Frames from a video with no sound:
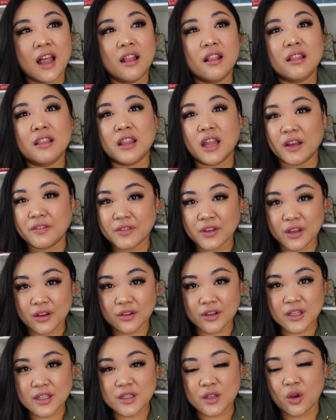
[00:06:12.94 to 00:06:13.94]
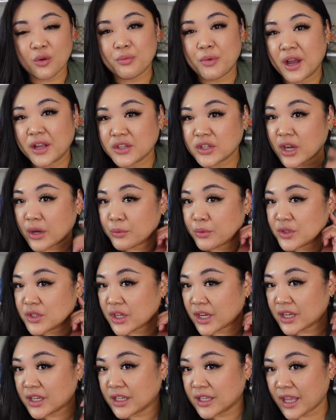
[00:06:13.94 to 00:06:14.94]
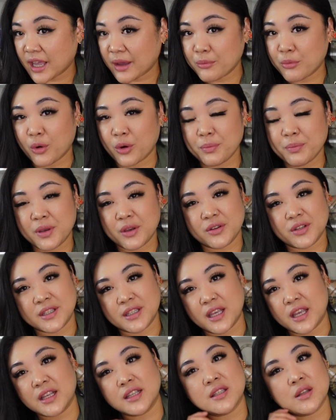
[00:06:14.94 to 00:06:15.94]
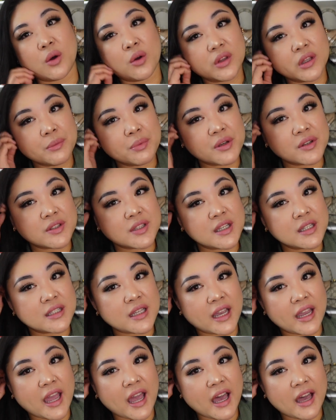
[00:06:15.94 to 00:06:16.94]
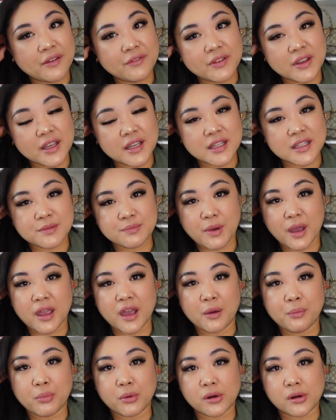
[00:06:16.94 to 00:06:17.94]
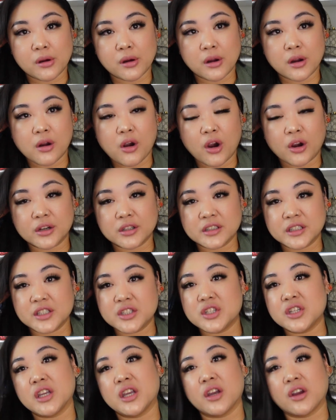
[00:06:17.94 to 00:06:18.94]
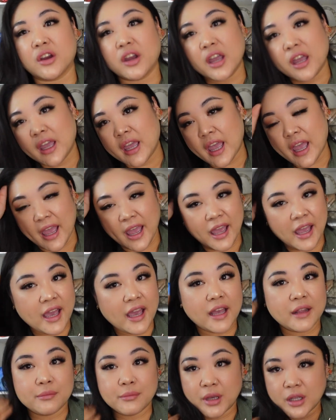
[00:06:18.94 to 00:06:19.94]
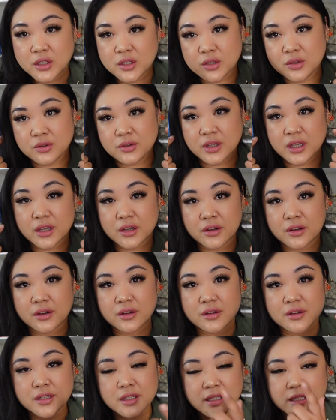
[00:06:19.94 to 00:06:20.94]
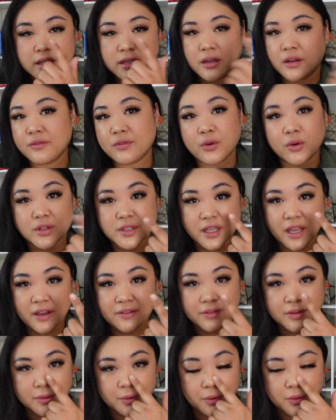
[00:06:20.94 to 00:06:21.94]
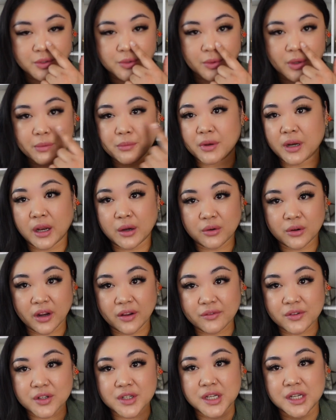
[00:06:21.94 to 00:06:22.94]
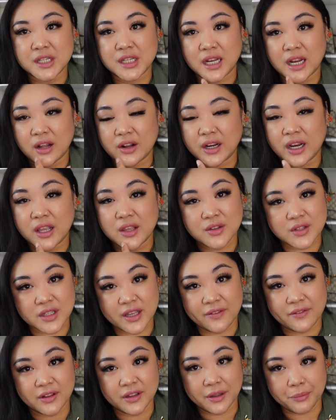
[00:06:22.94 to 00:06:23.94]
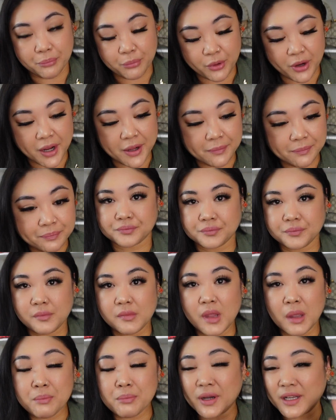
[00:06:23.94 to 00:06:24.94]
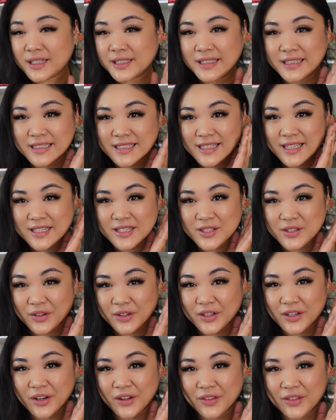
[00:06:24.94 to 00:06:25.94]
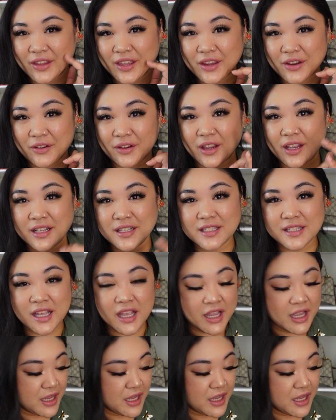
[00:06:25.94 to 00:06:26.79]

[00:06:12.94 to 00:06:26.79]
Love earrings so much. I wish I could get more piercings. The only piercings I have is my upper cartilage here and my 2 ears. Of course, I have a nose ring, but I don't ever change it out, and I used to have a lip ring. But let's get started on the earrings.